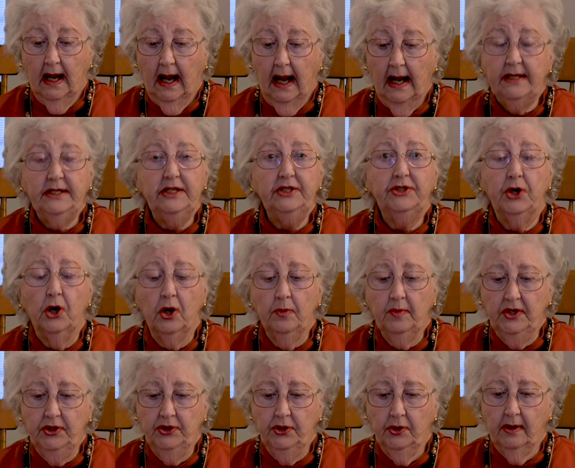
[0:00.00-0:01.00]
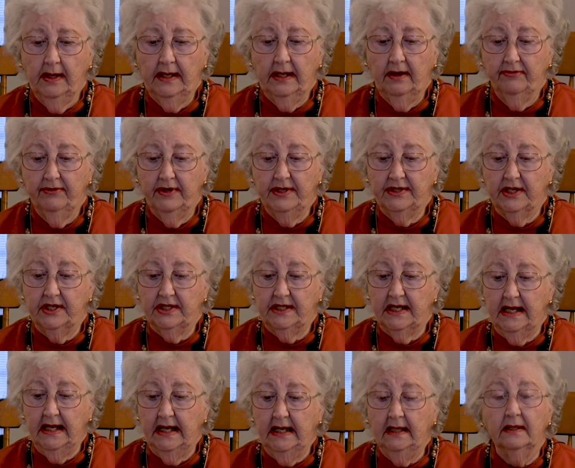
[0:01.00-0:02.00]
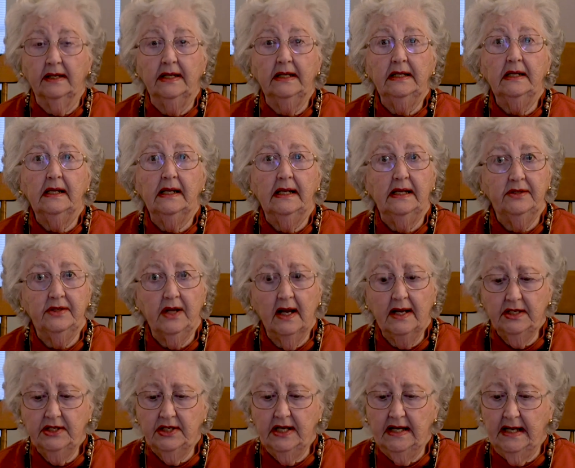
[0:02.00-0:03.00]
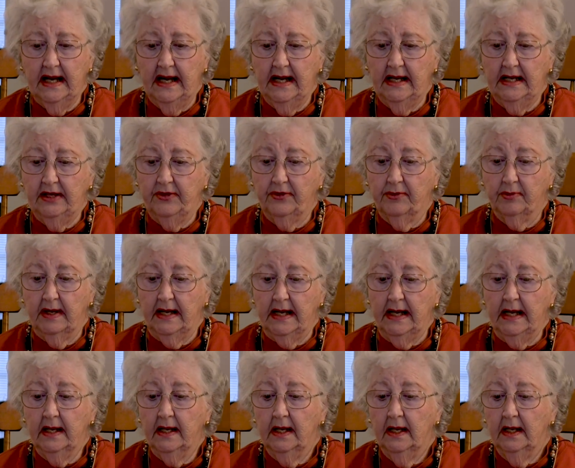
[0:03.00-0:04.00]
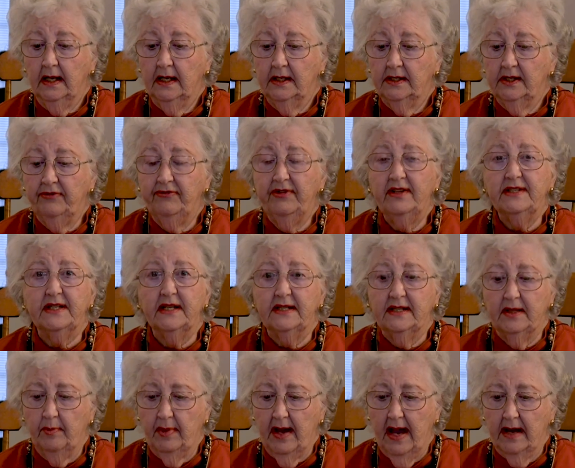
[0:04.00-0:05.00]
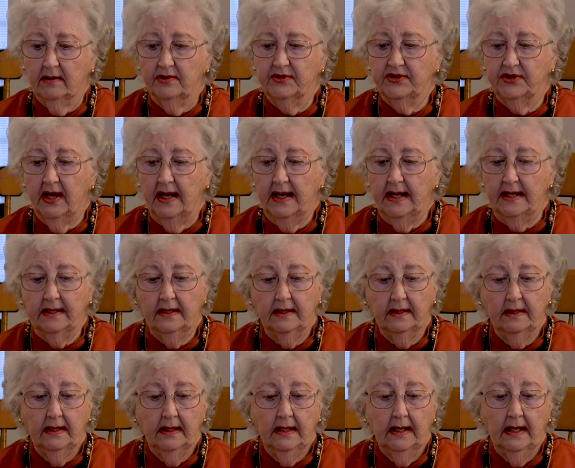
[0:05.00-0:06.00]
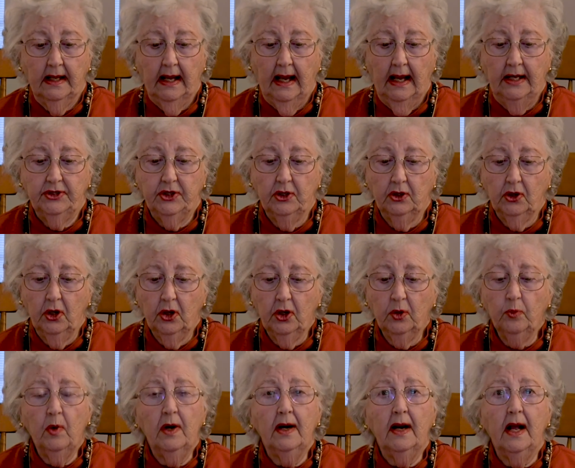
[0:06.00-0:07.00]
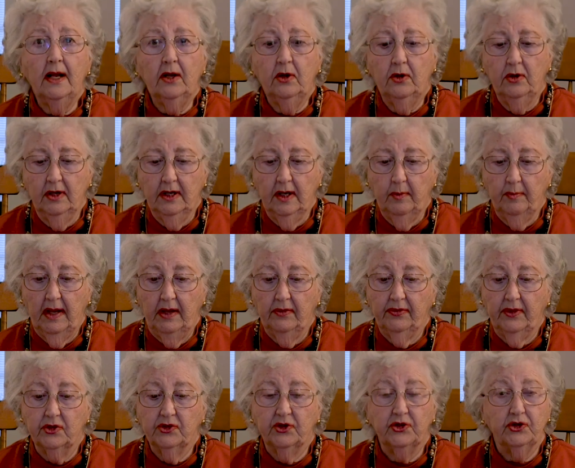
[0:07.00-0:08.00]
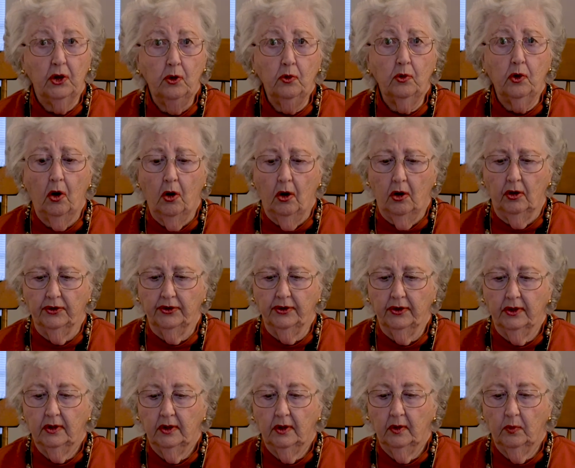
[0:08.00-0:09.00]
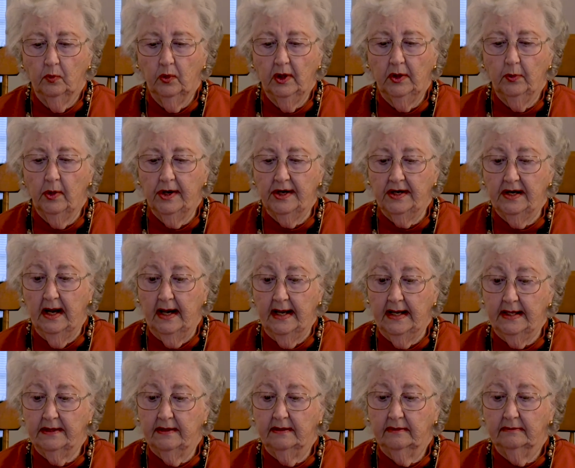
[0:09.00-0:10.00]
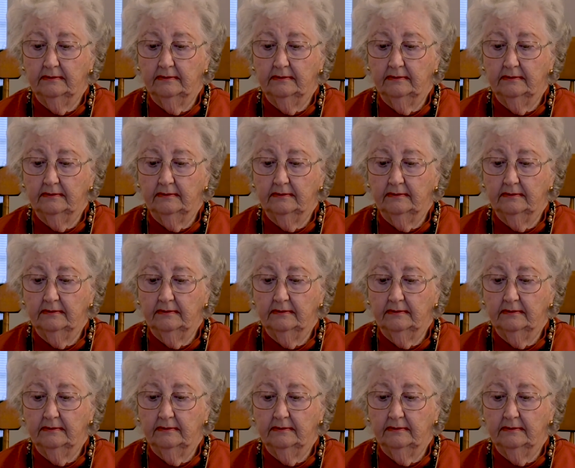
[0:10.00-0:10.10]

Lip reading: I determined during a visit to England in 1983 to visit the battle site and to learn what I could about the so-called Woodward Knight.